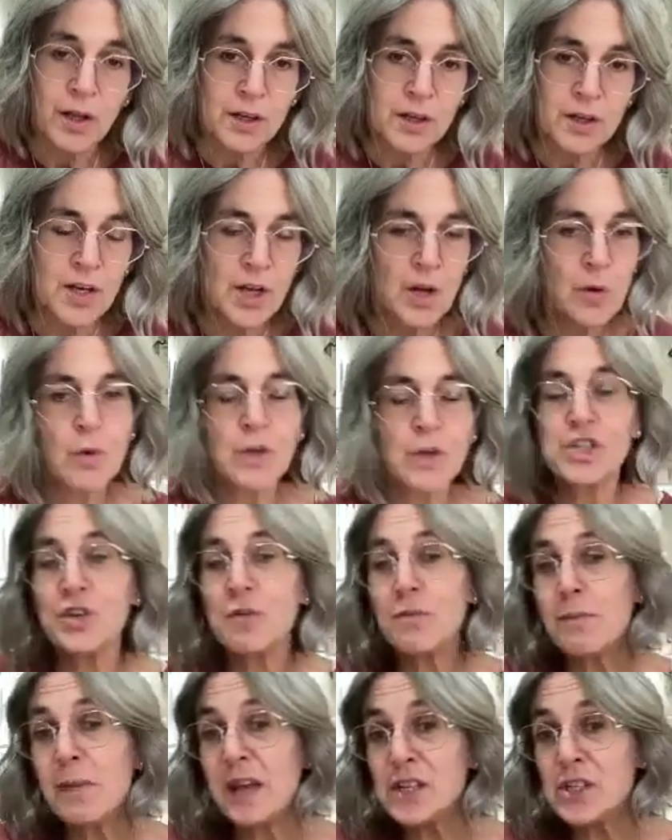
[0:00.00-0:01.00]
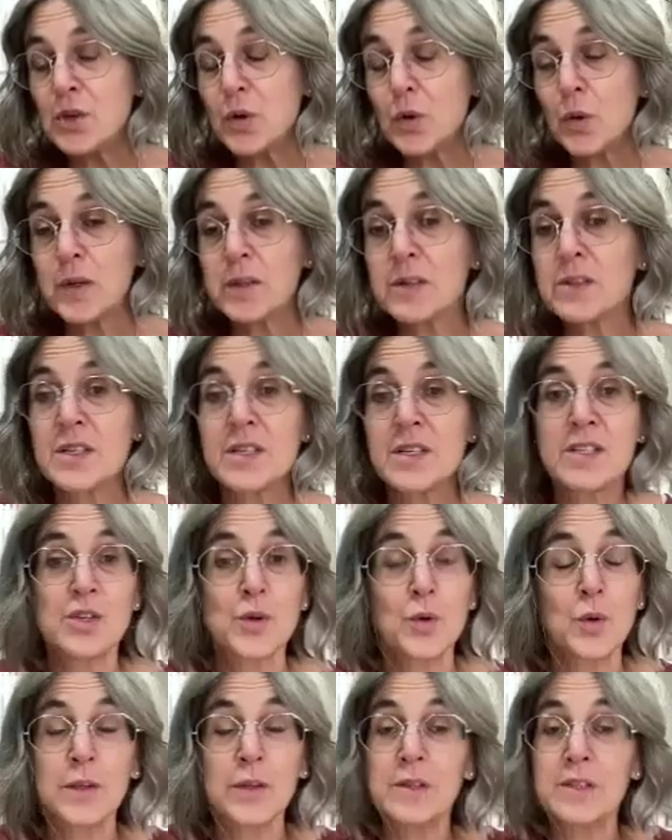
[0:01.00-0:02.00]
Once you've made your quilt and it's
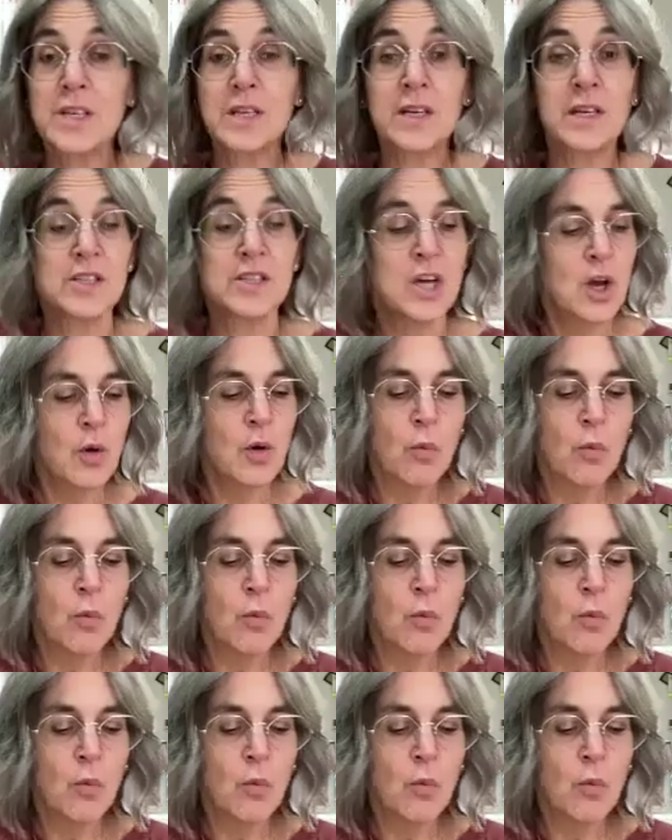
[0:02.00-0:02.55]
quilted,